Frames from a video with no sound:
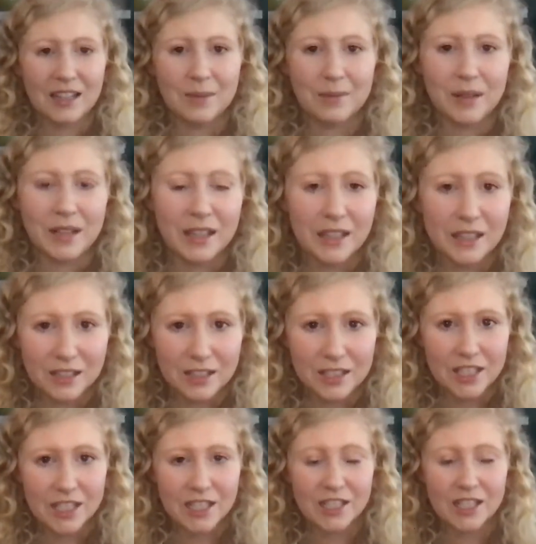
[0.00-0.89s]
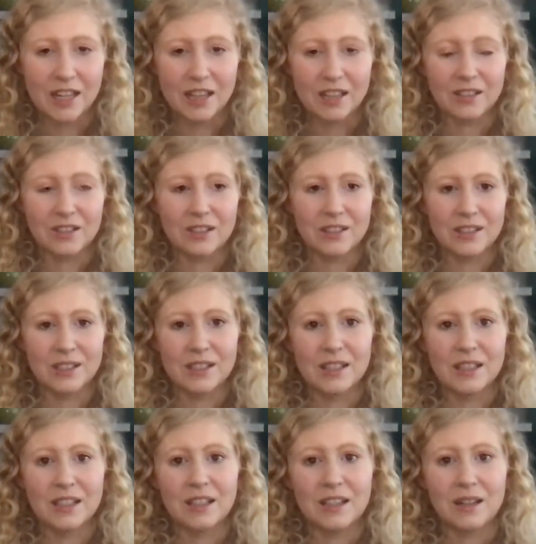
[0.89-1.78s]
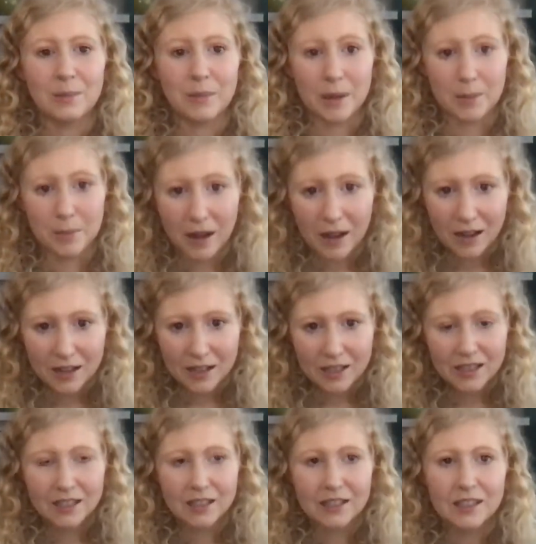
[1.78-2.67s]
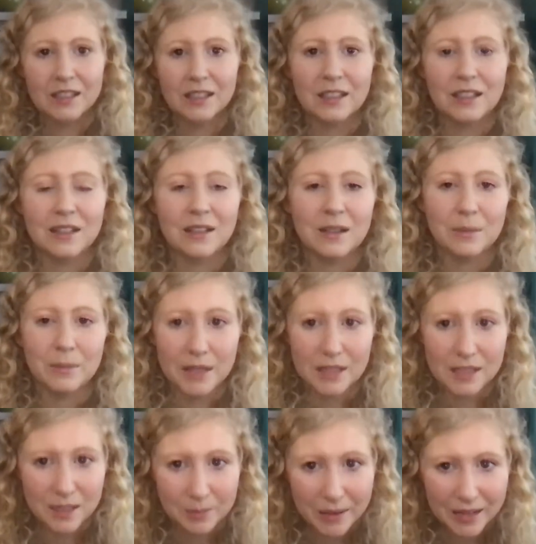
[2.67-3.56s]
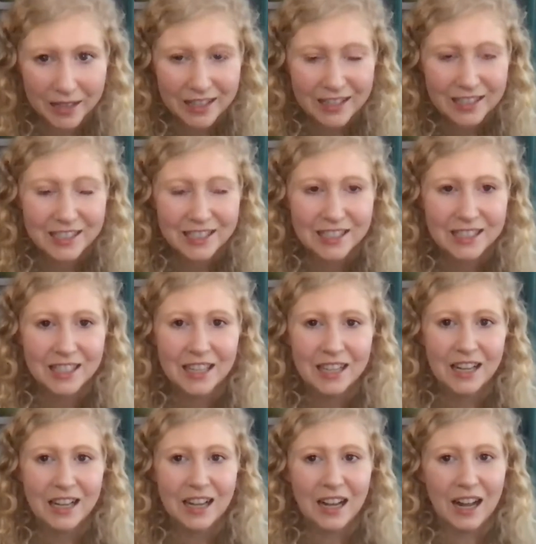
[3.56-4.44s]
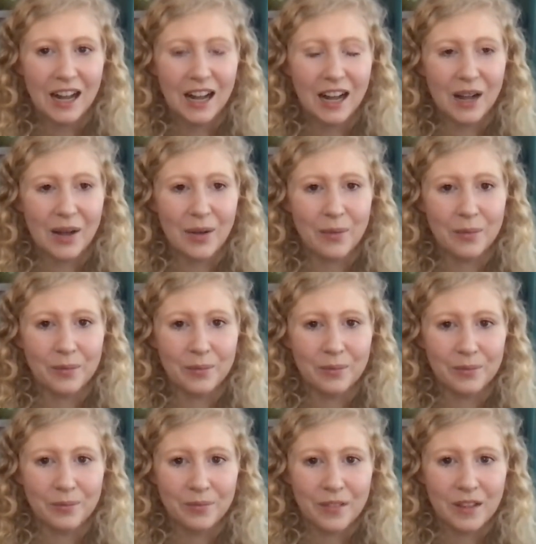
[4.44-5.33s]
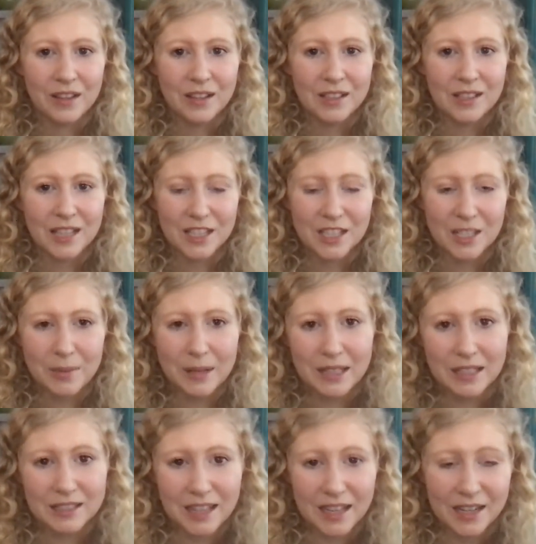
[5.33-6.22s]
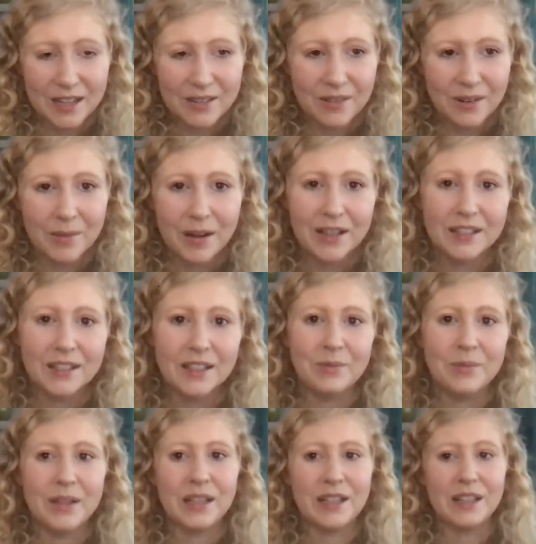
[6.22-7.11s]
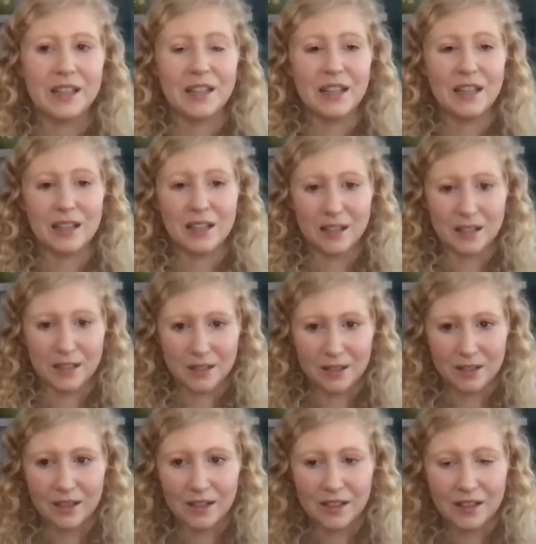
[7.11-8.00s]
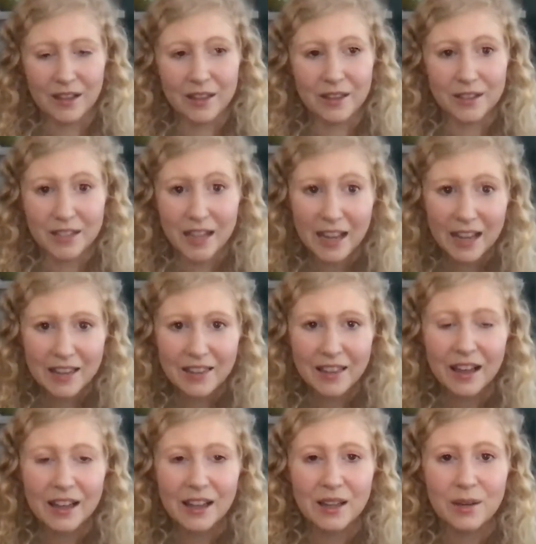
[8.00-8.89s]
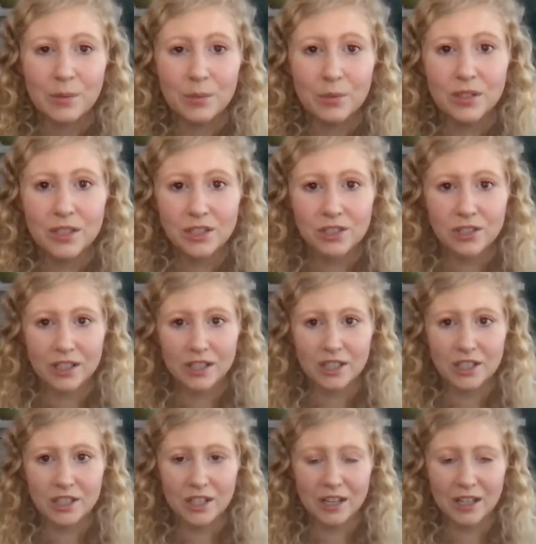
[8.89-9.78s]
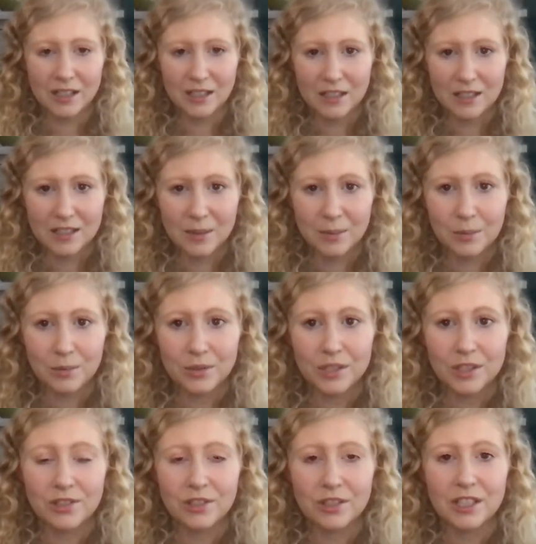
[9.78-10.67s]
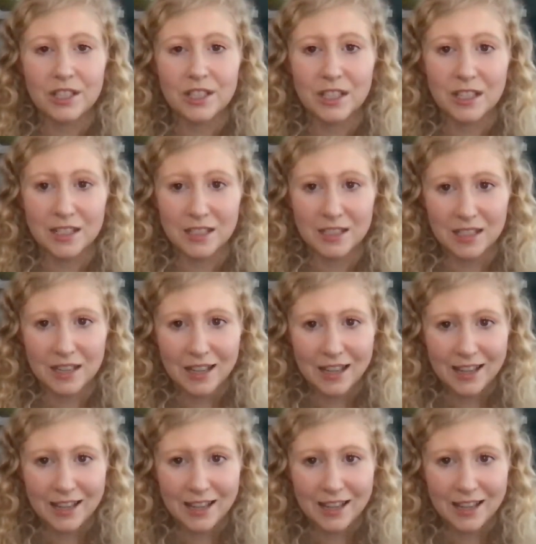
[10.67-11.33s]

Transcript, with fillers: my energy channels my body my space um, Sasha Benedetti reminded me in the other day that in Buddhist tradition, some Buddhist traditions,